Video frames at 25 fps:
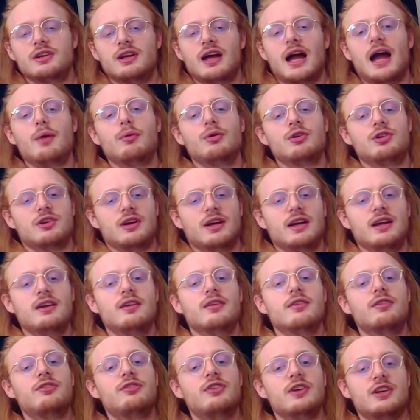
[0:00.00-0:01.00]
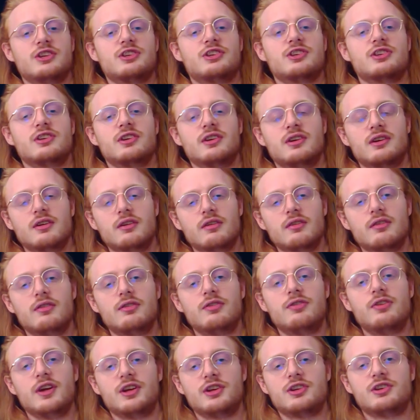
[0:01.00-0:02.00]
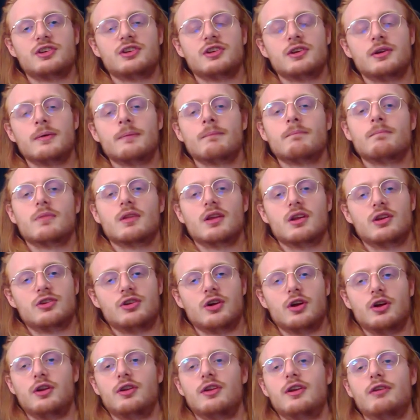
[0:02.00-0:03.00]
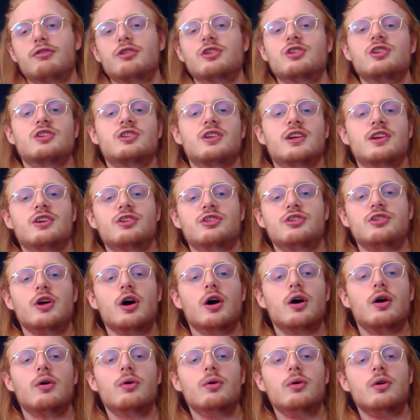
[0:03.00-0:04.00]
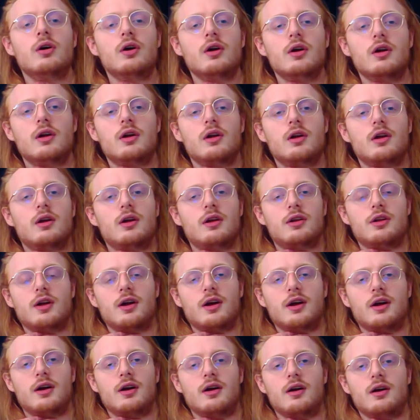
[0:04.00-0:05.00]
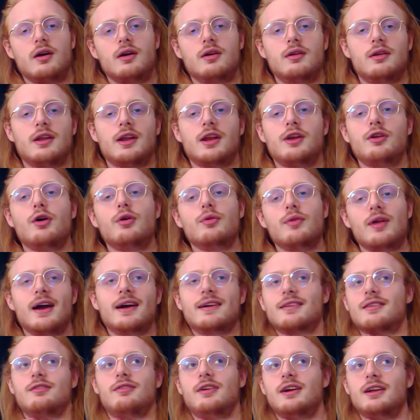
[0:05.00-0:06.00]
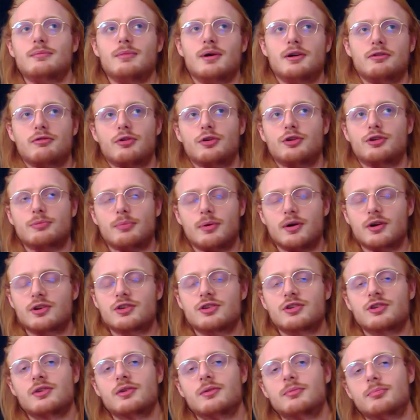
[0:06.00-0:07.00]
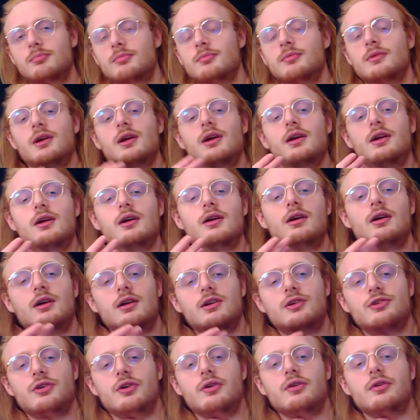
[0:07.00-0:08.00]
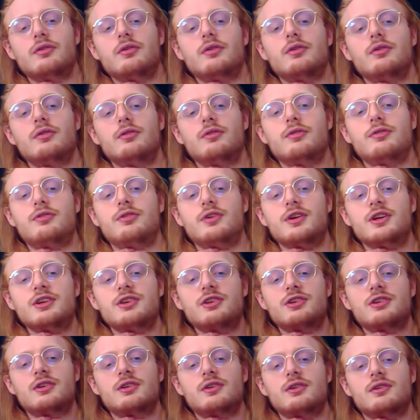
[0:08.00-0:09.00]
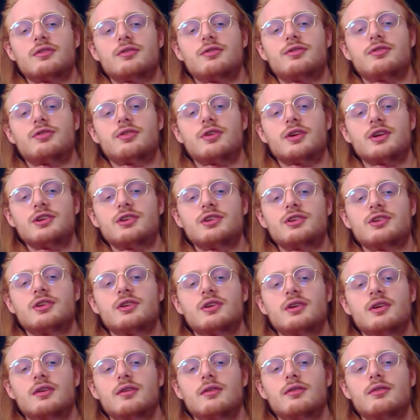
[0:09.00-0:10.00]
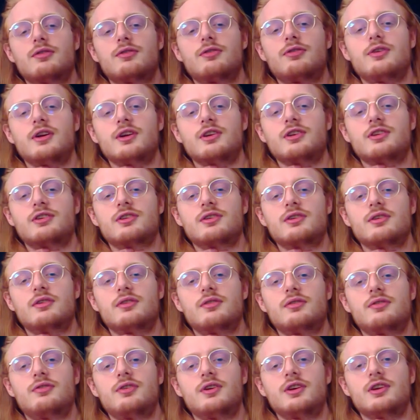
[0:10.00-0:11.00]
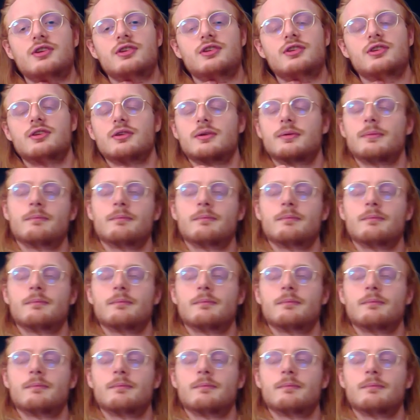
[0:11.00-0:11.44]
I would say vis, vis. So the difference is that there's no, that I don't activate my voice box. So vis, vis, vis.